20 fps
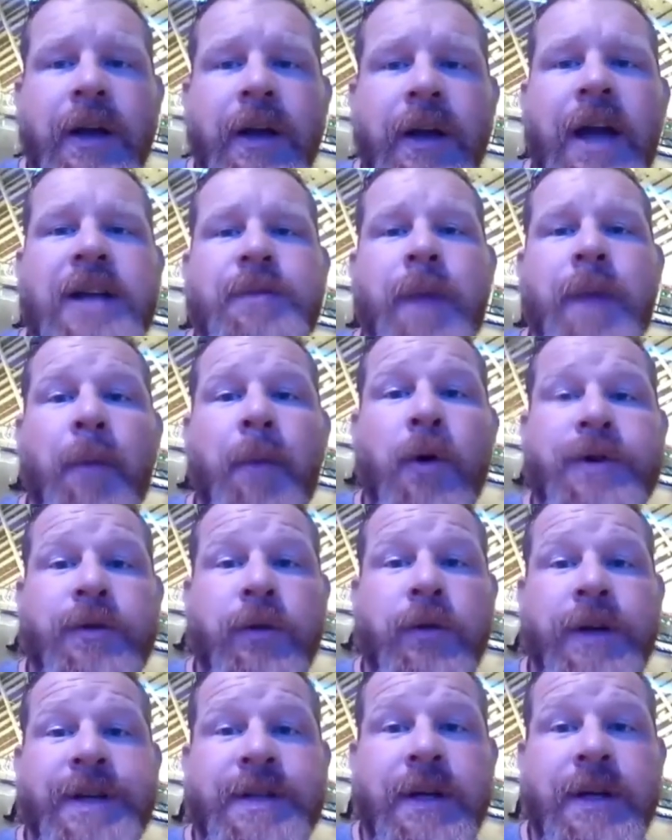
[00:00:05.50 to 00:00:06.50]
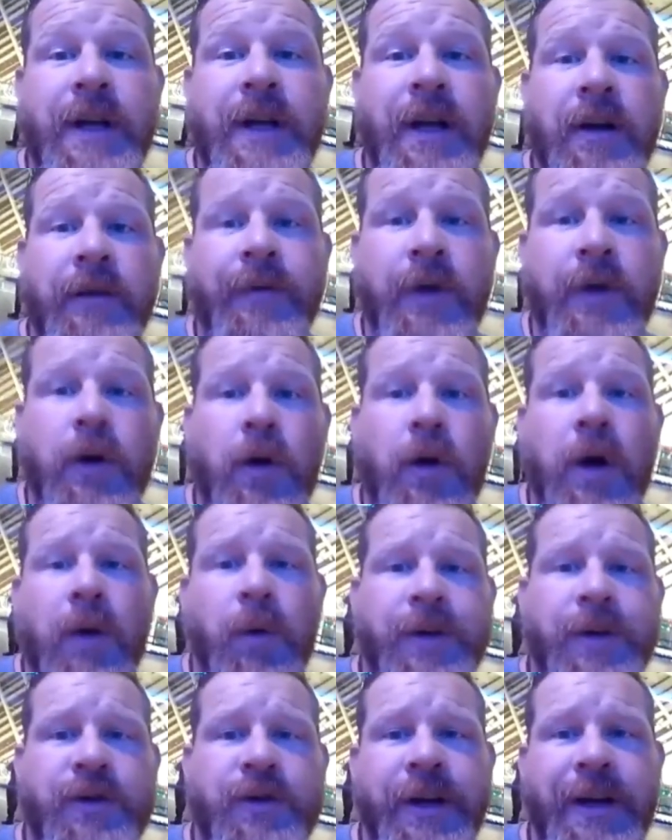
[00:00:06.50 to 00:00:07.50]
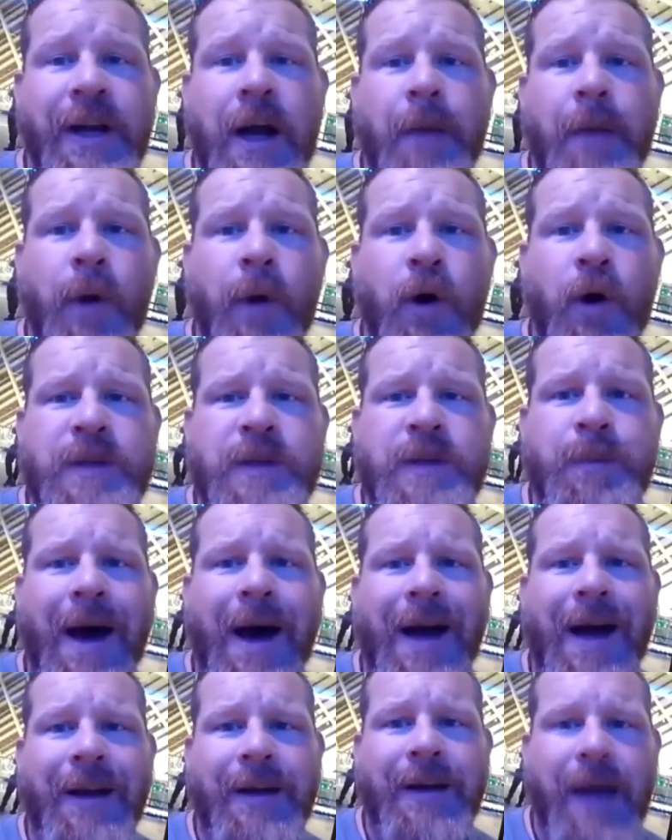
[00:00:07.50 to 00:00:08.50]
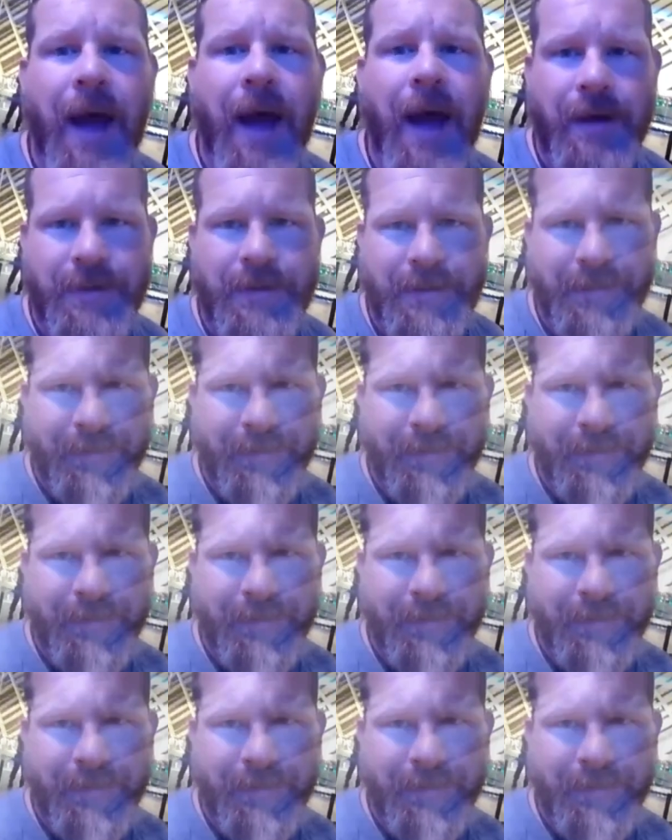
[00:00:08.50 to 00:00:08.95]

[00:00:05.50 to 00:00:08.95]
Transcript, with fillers: my most recent interview with Drinking at Moe's podcast.